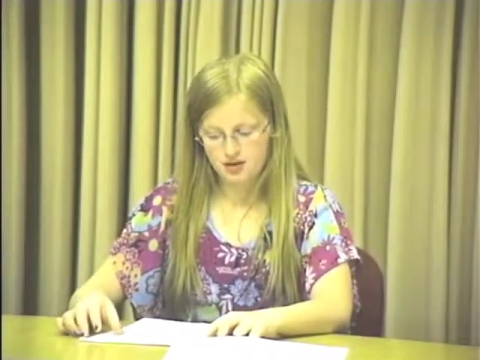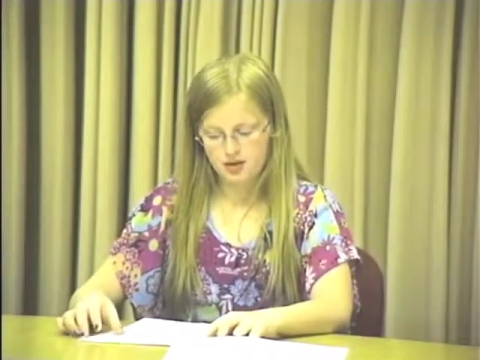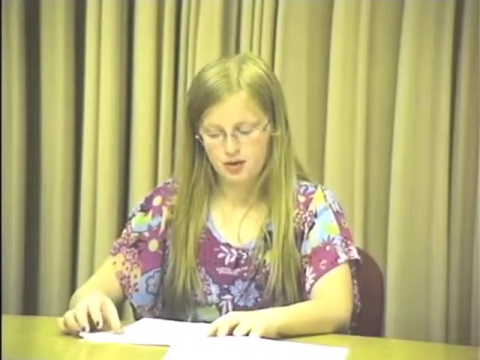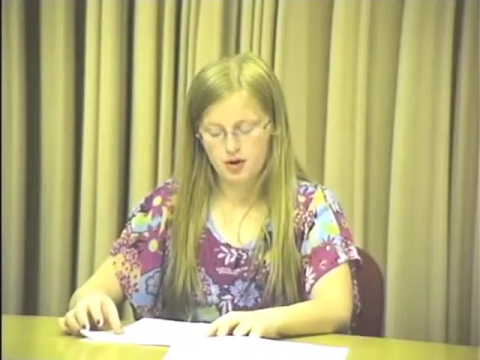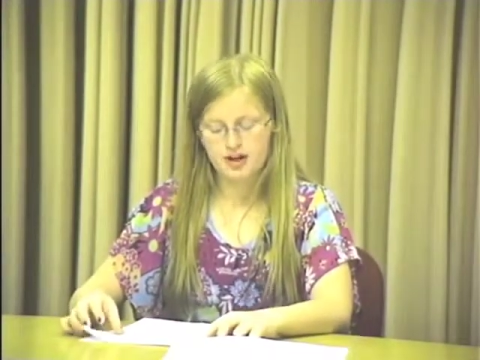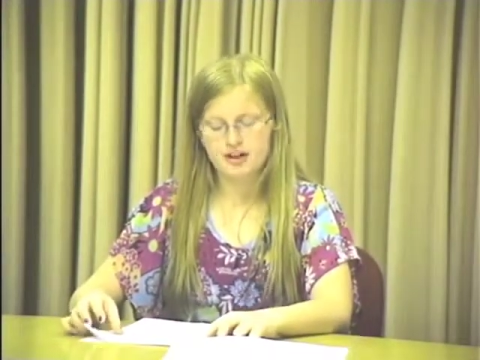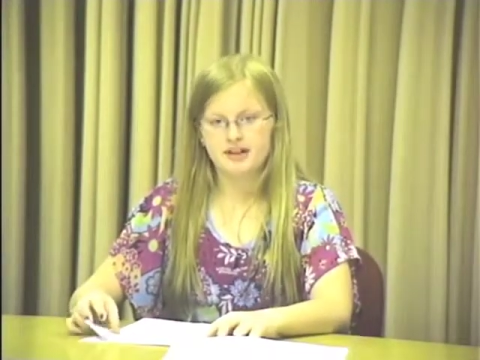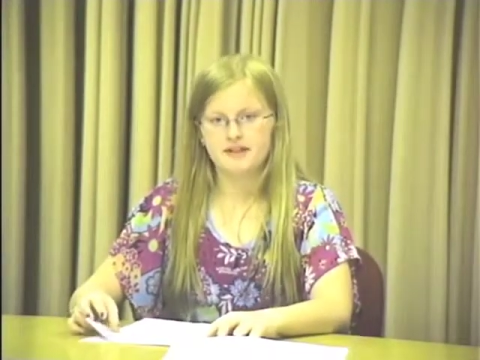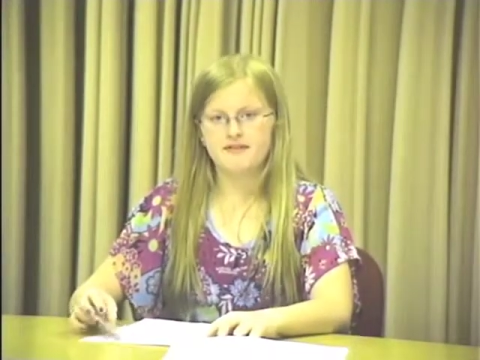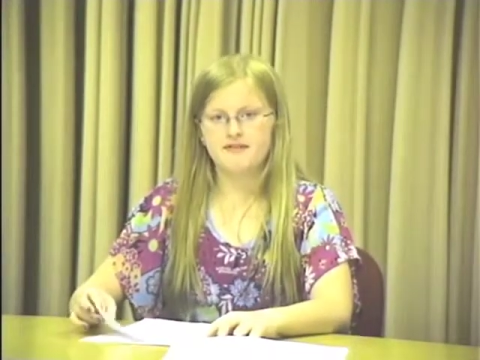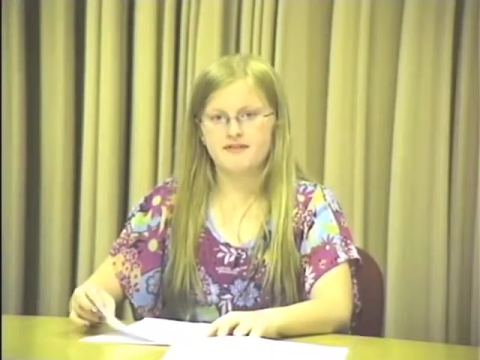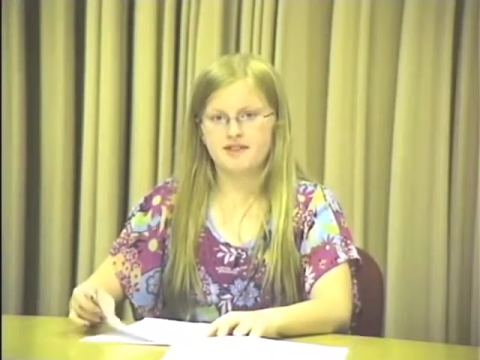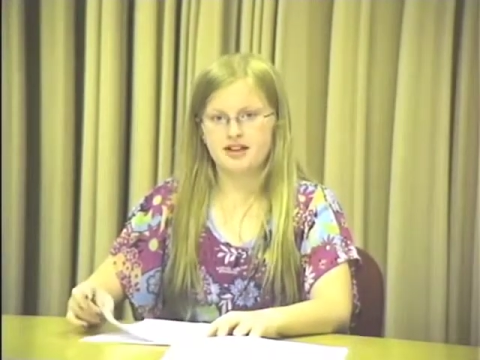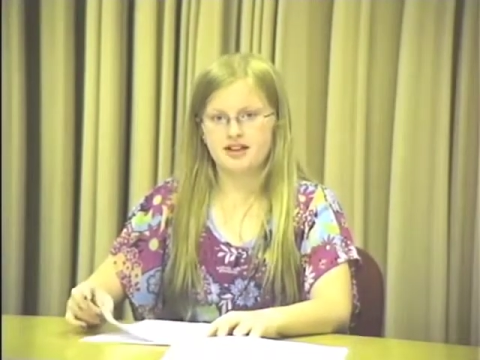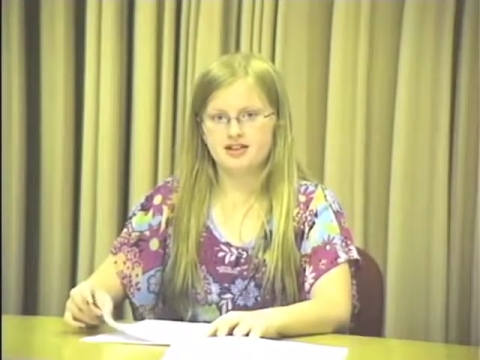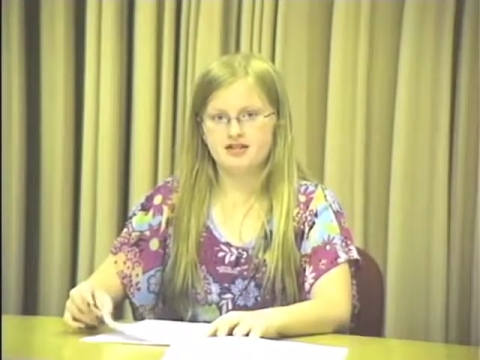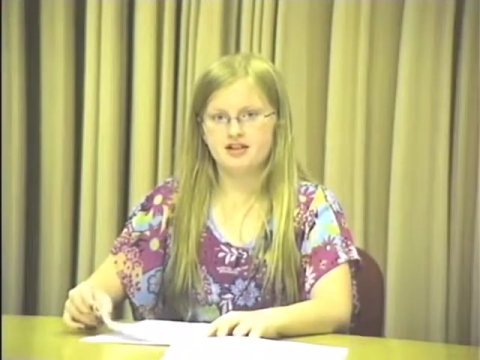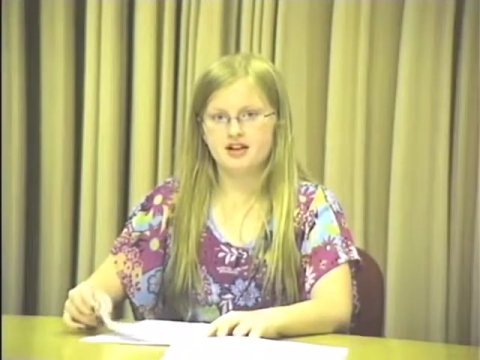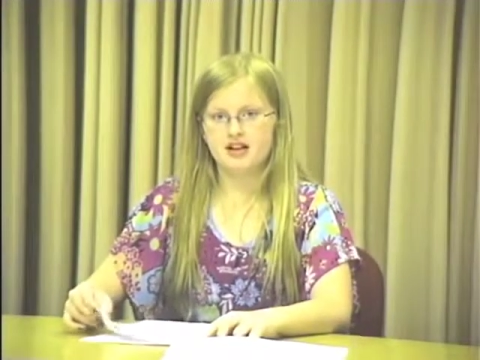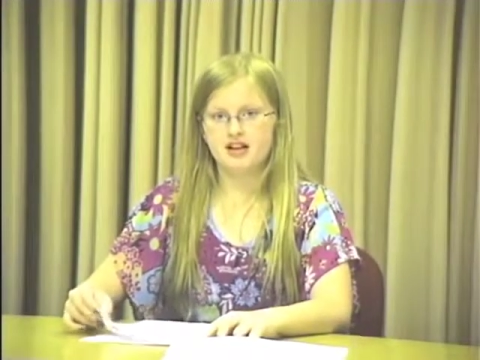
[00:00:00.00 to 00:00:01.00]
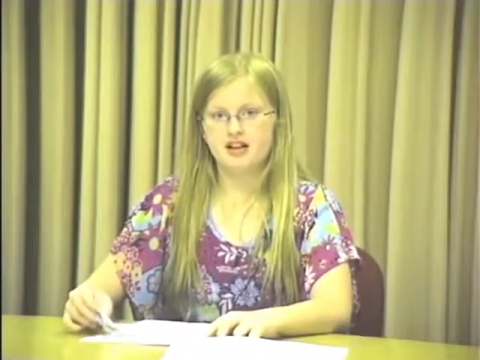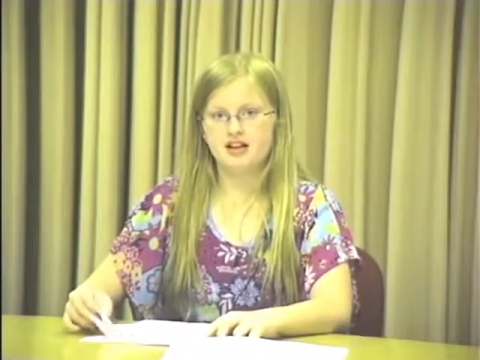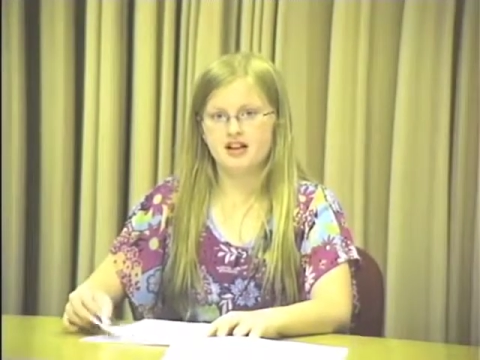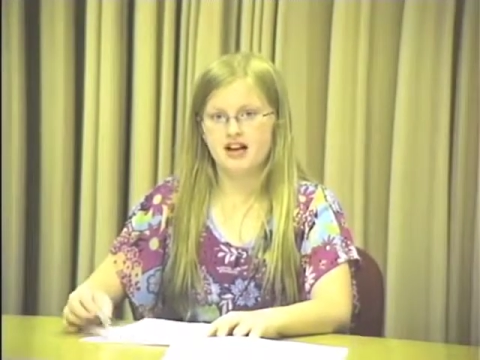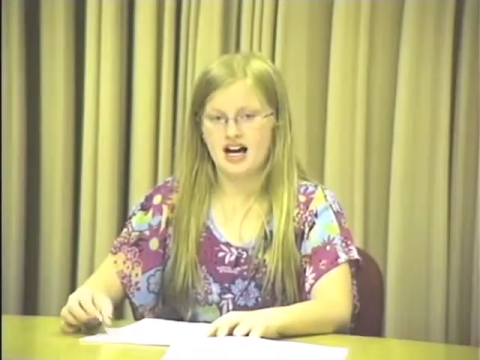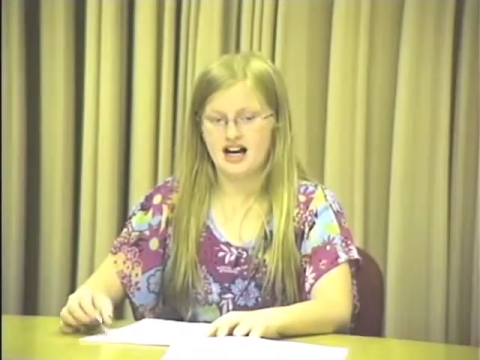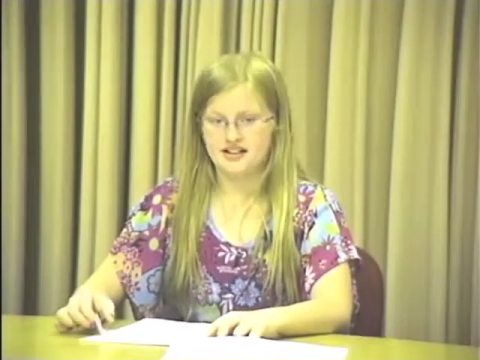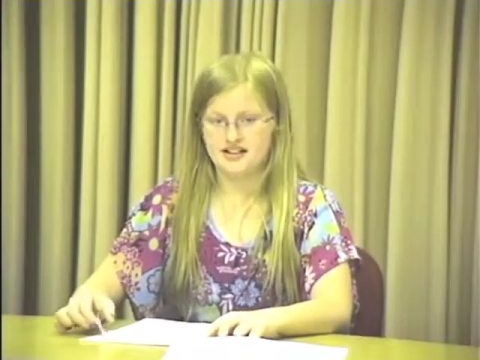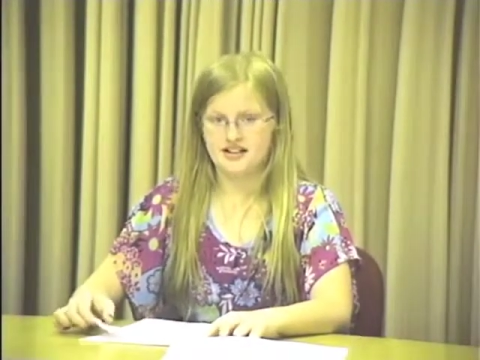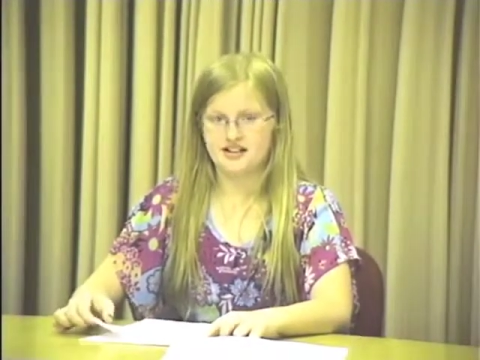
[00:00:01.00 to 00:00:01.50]
4th, and 5th grade
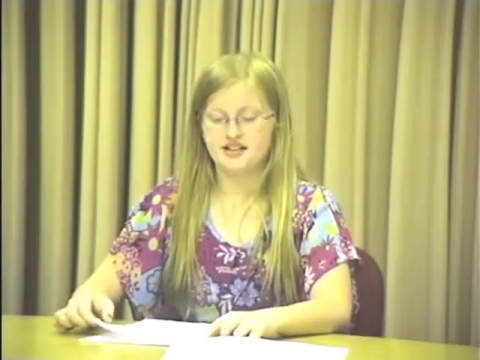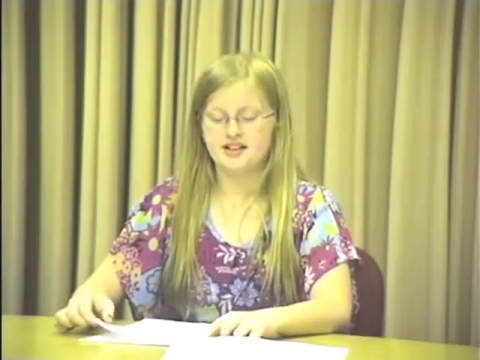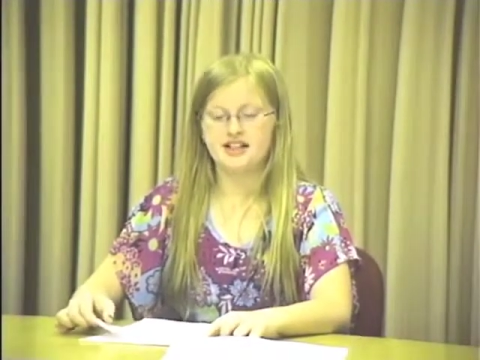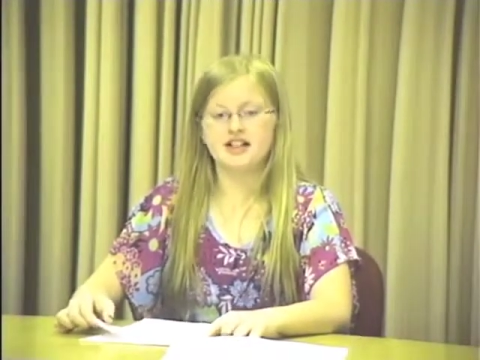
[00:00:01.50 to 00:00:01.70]
classes